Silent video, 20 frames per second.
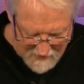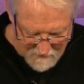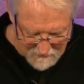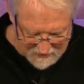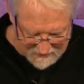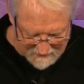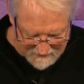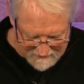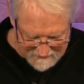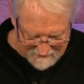
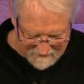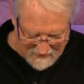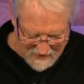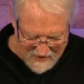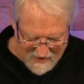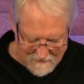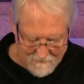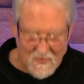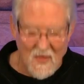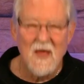But this
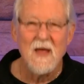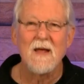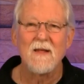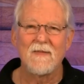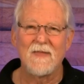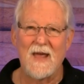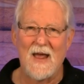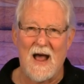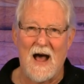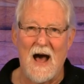time,
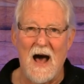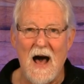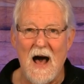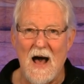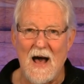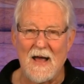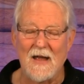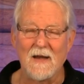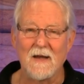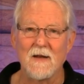they
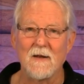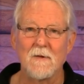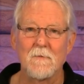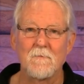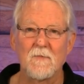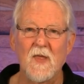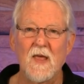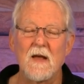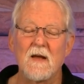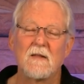hide.
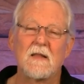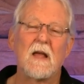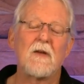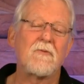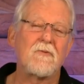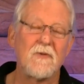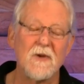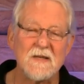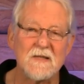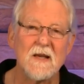They
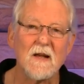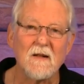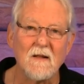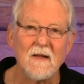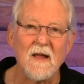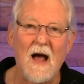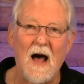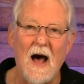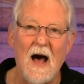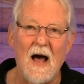
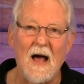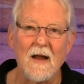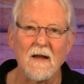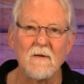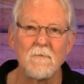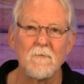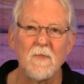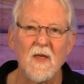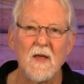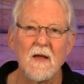physically
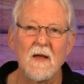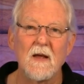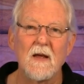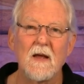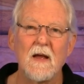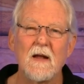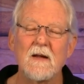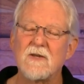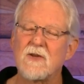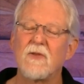hide.
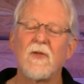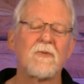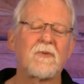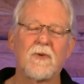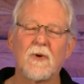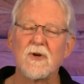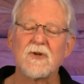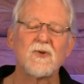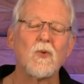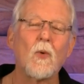And so the
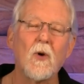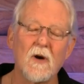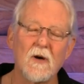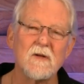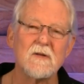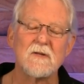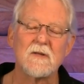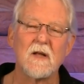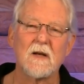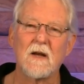first
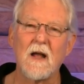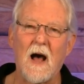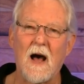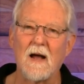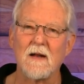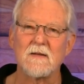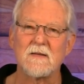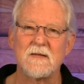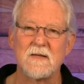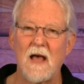words that
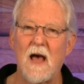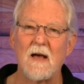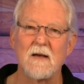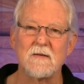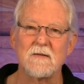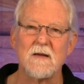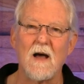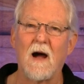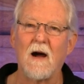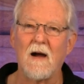God
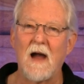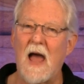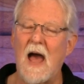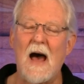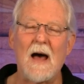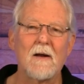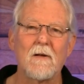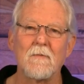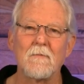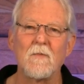says are,
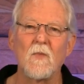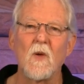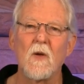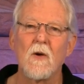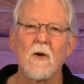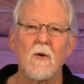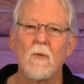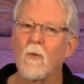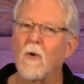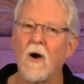"Adam,
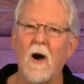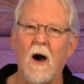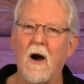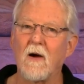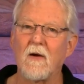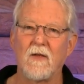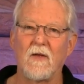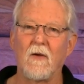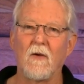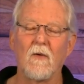where
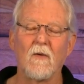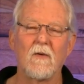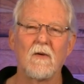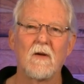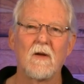are you?"